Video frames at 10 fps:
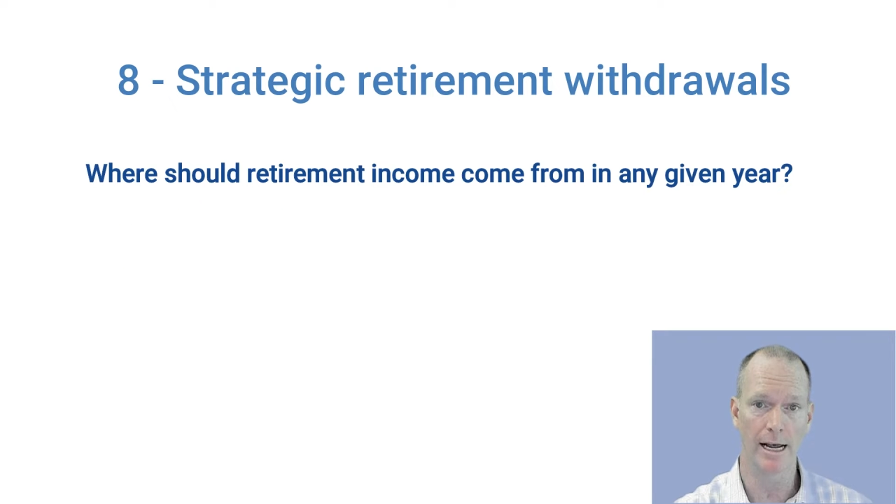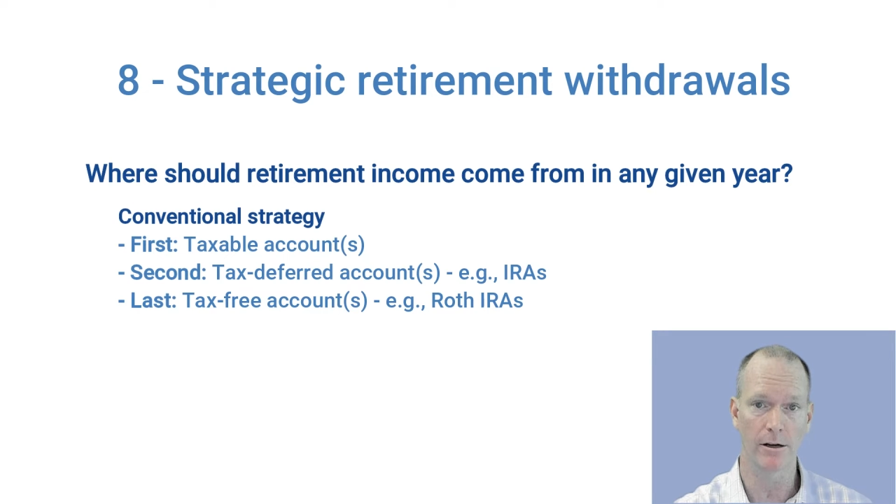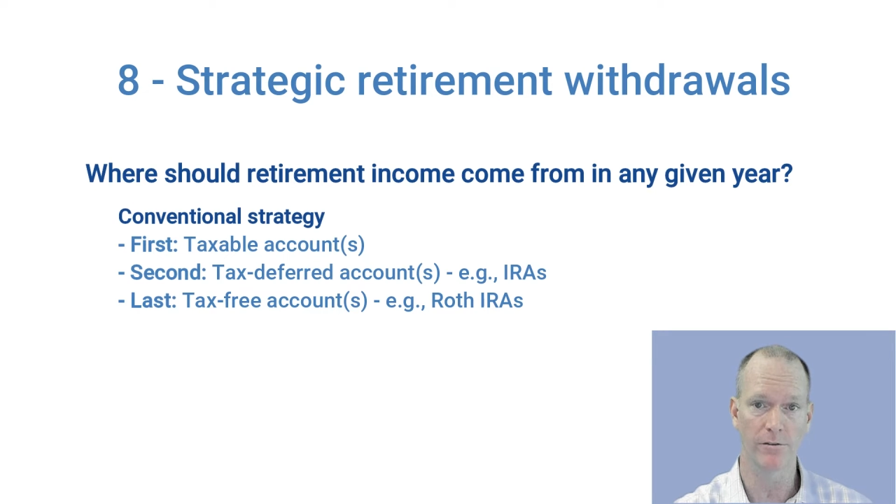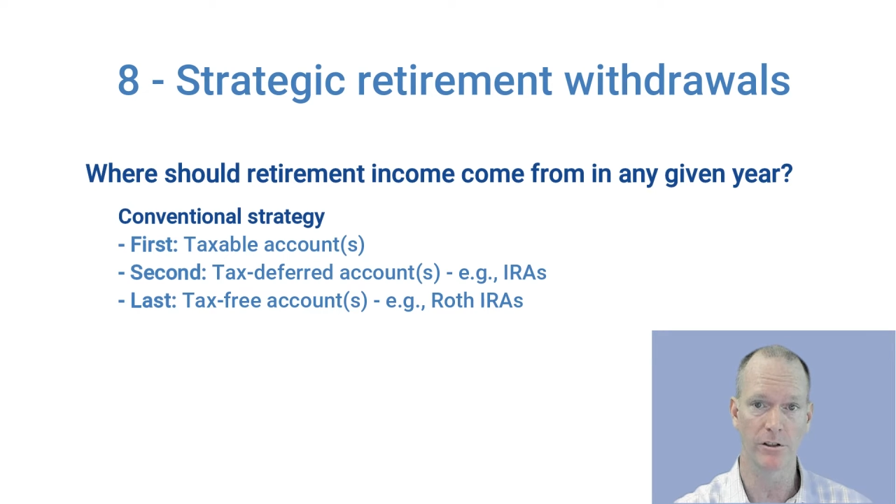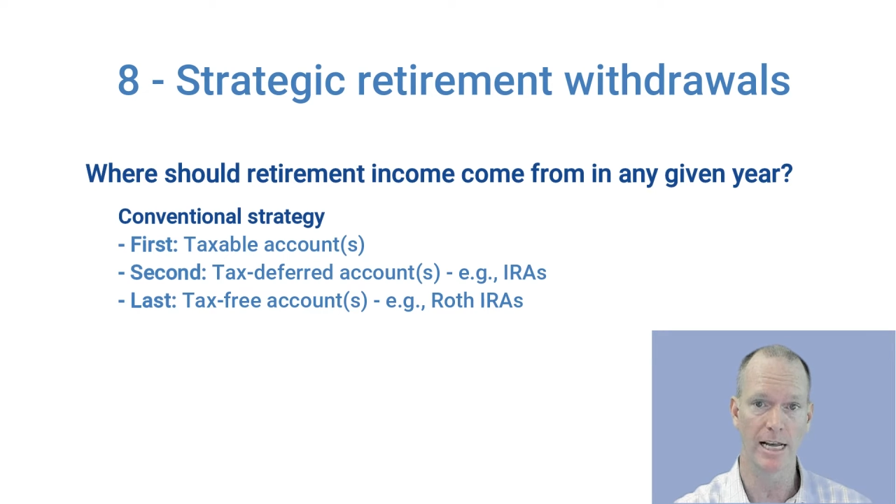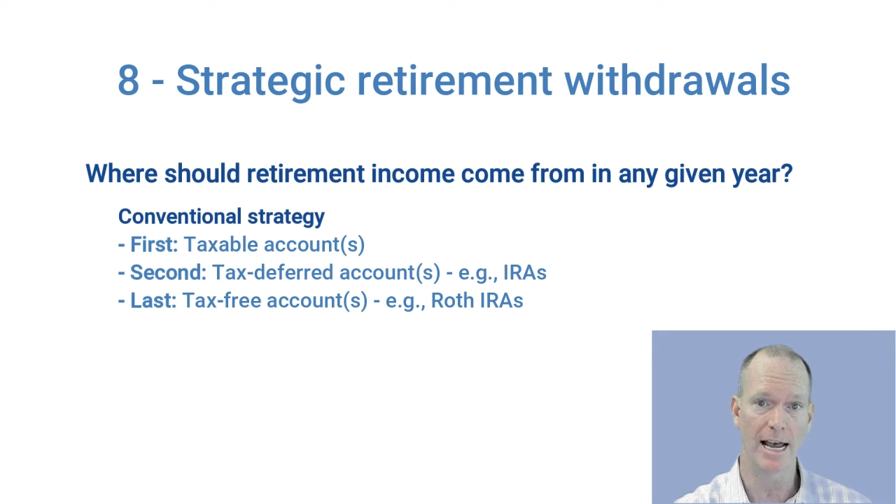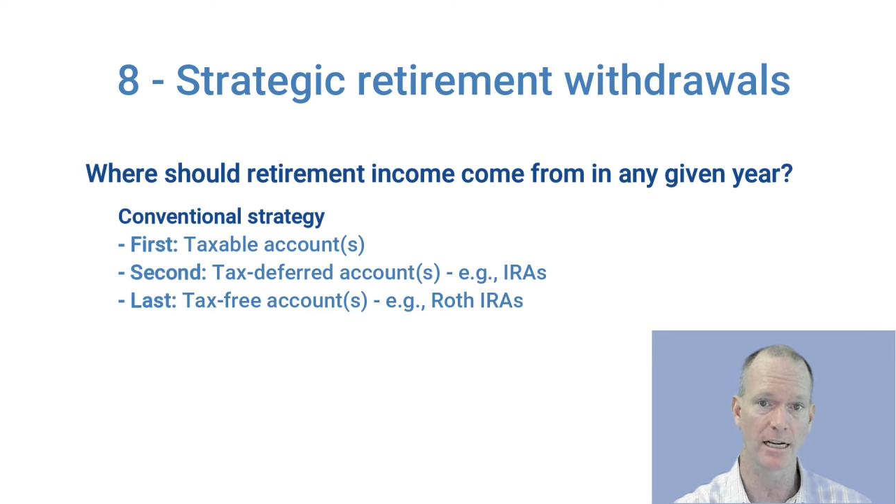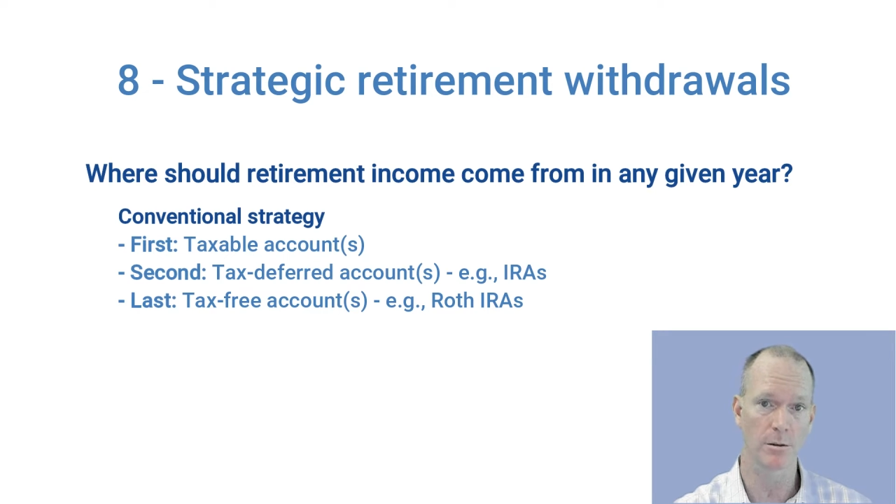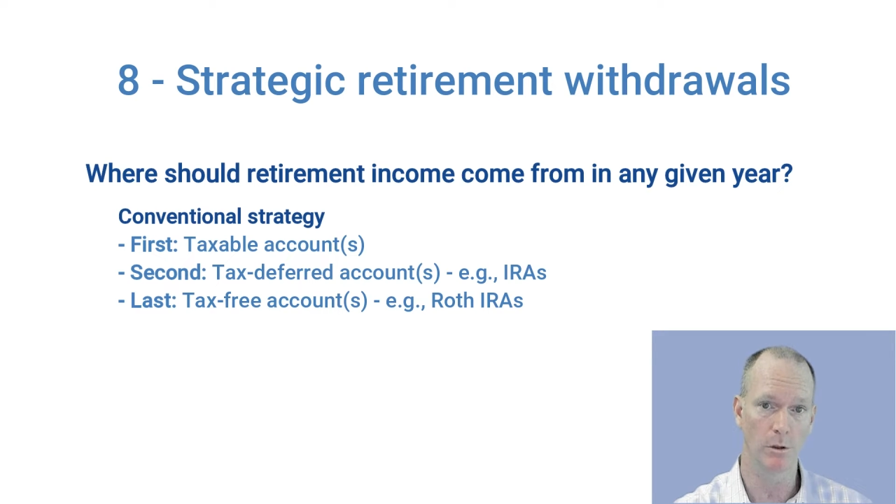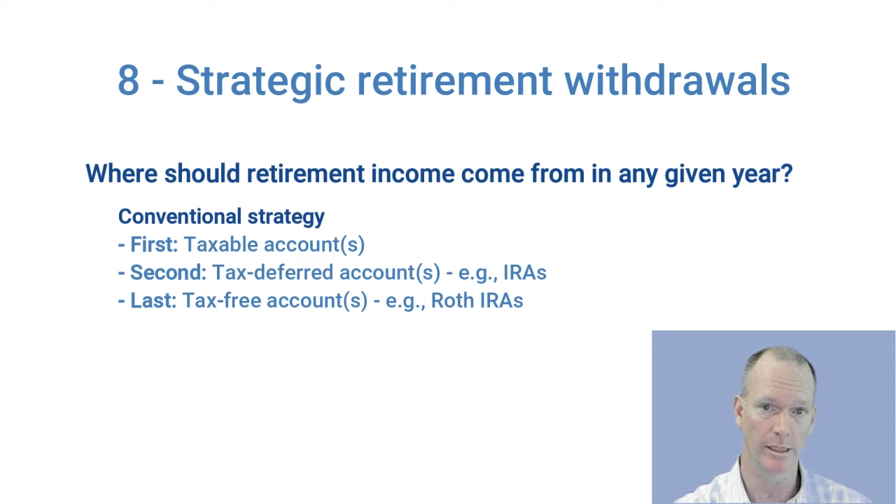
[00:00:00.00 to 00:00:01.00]
out of their
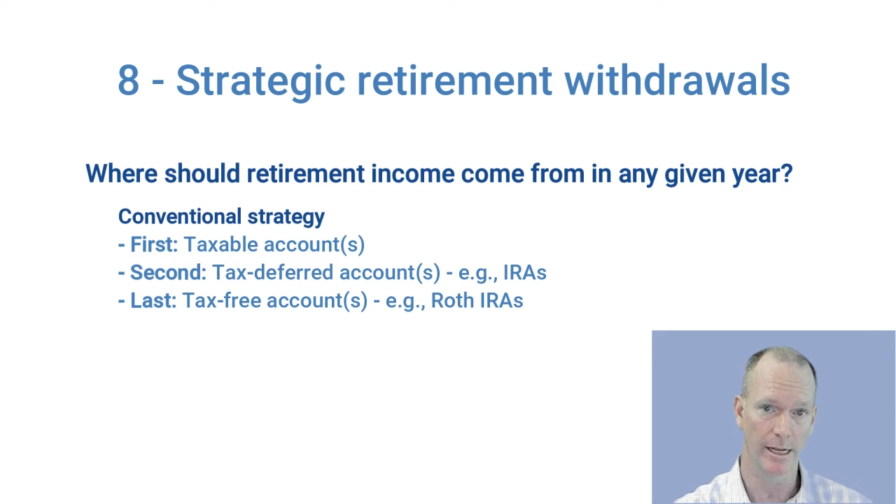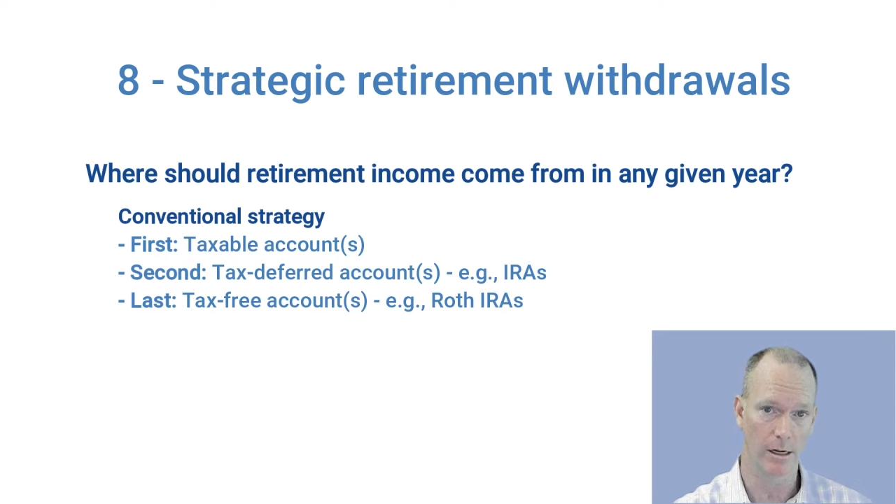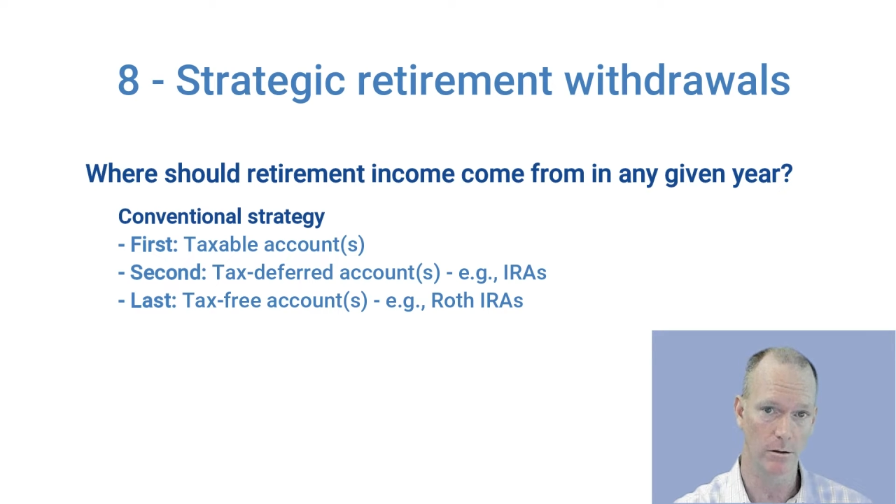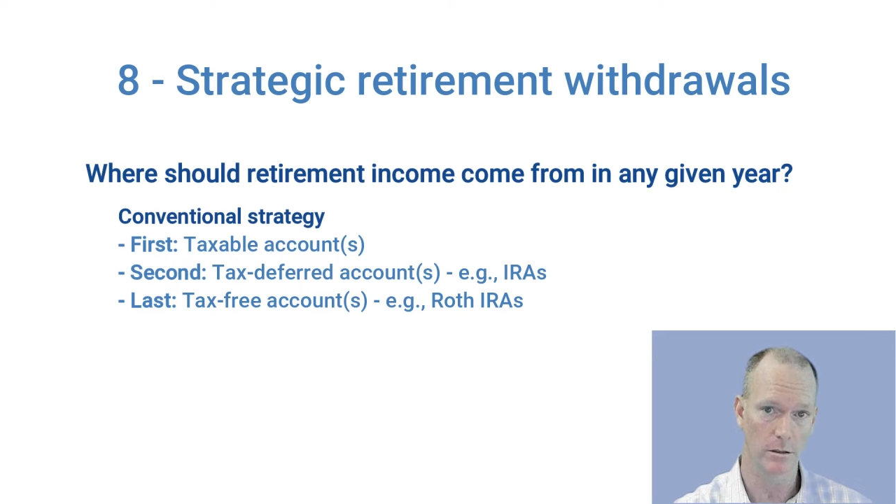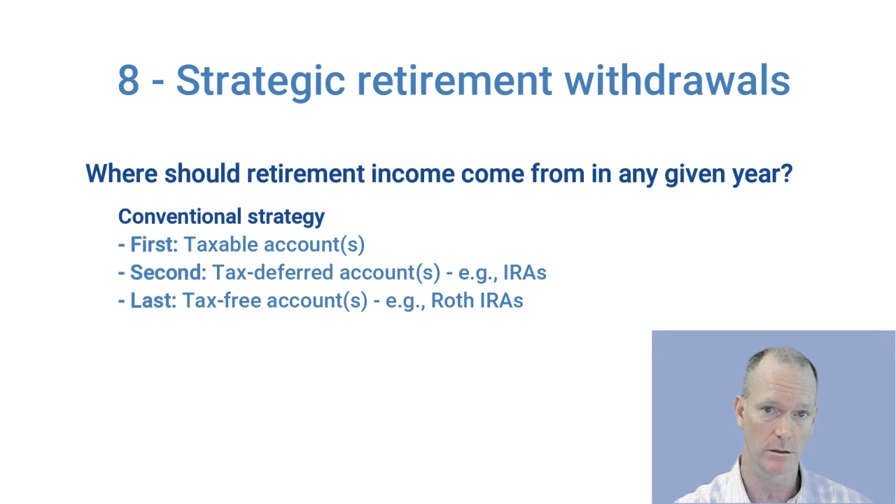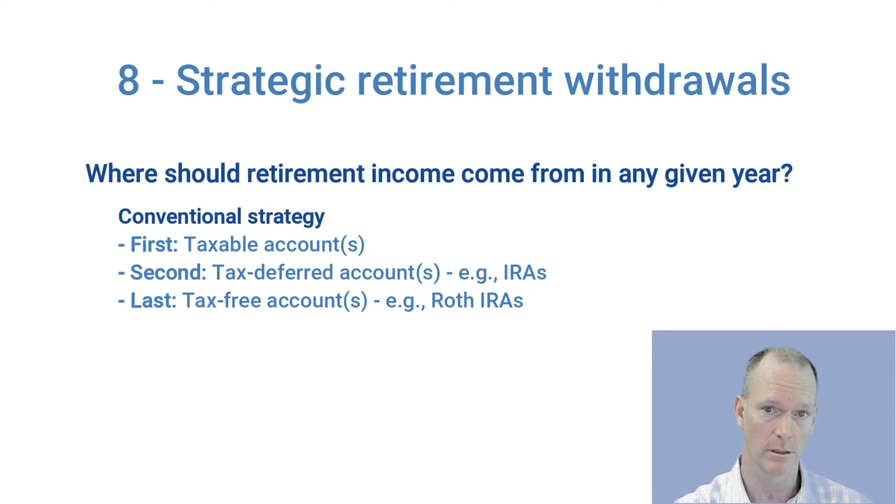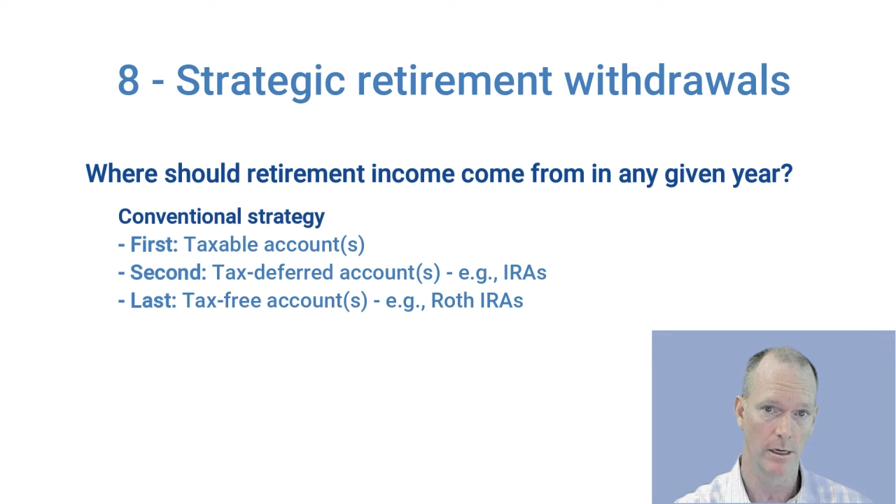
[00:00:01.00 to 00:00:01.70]
taxable accounts,